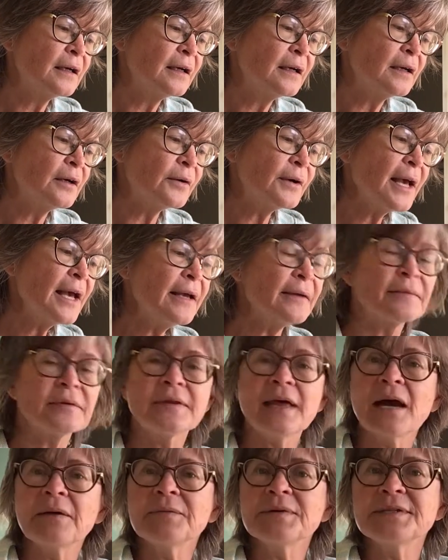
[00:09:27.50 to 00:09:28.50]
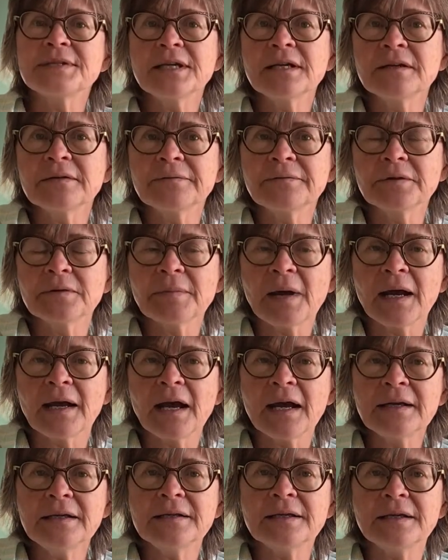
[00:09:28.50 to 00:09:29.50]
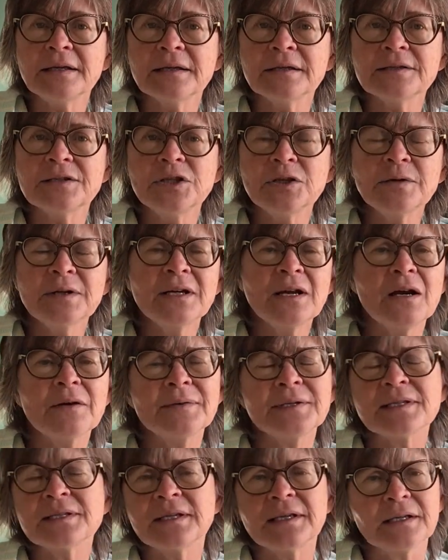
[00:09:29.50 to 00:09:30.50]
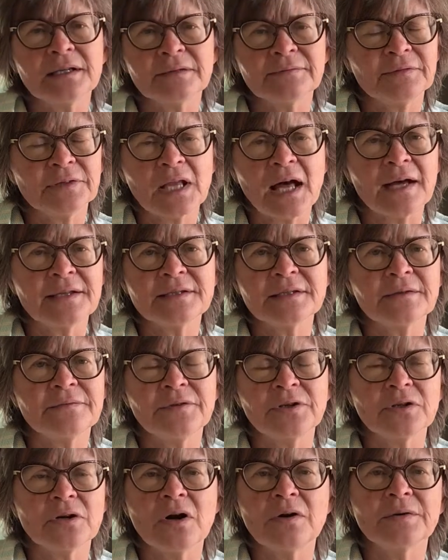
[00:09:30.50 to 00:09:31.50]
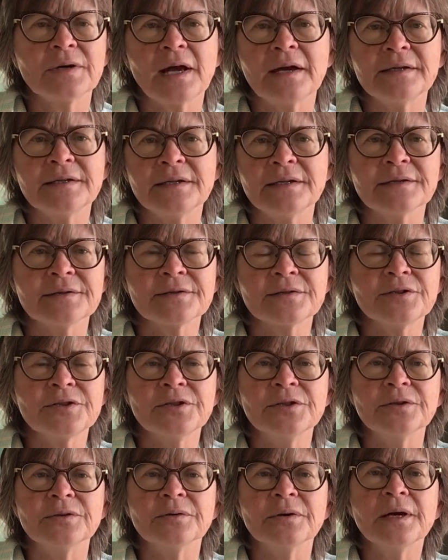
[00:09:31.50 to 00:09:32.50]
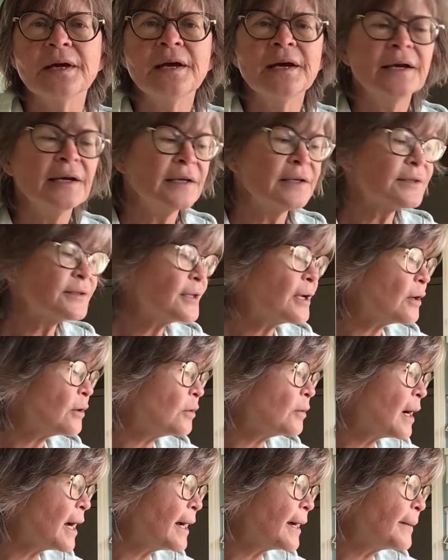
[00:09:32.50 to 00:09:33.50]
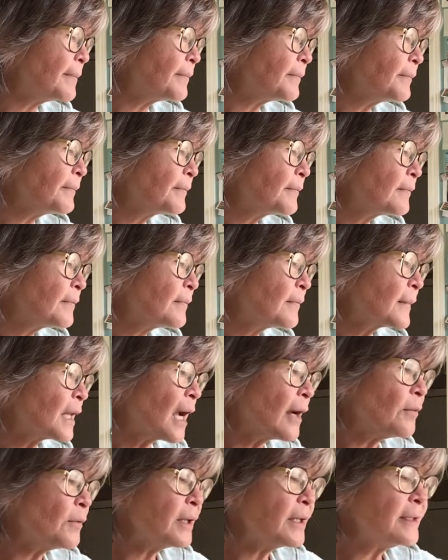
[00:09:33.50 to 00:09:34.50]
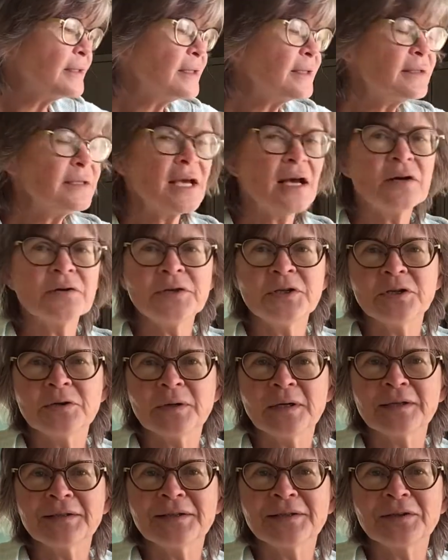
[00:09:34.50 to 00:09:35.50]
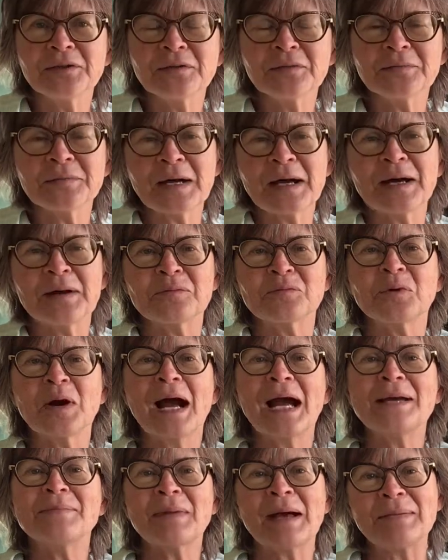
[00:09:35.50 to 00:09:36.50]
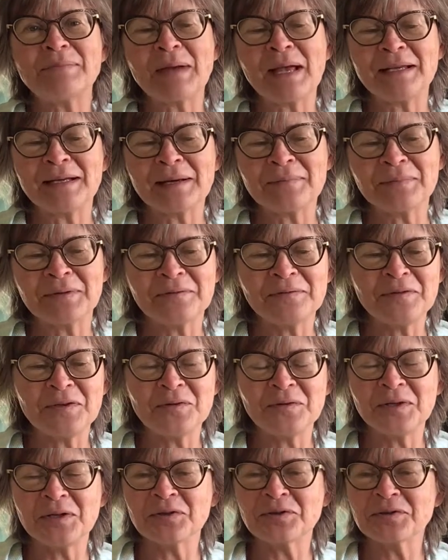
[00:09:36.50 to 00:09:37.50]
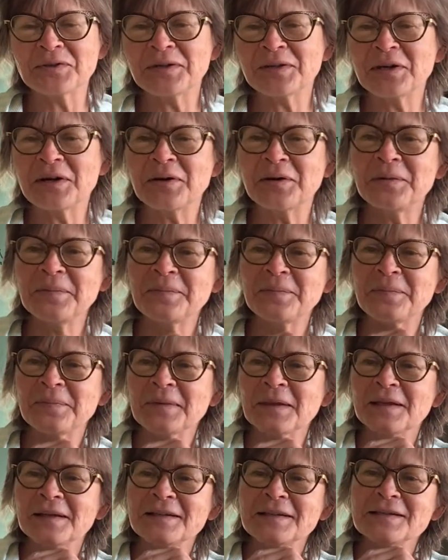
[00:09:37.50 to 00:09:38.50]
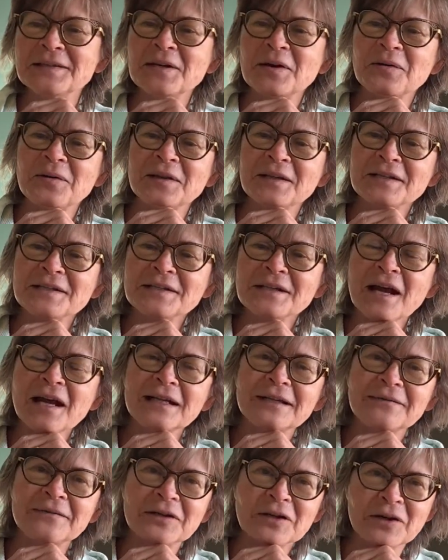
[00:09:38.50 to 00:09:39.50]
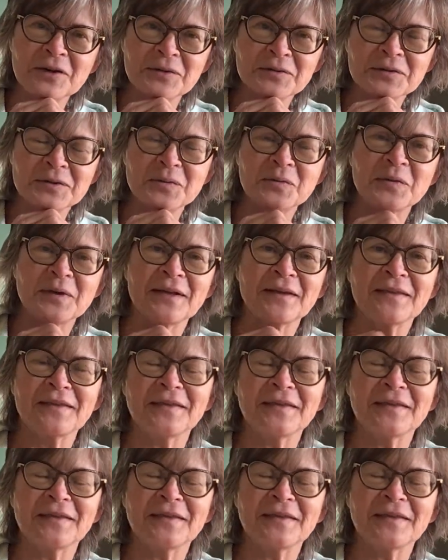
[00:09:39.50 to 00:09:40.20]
Okay, that was it for my ideas. You can always think of lots of your own ideas too. So I wanted to tell you a little rhyme I made up a few years ago. So this kind of goes with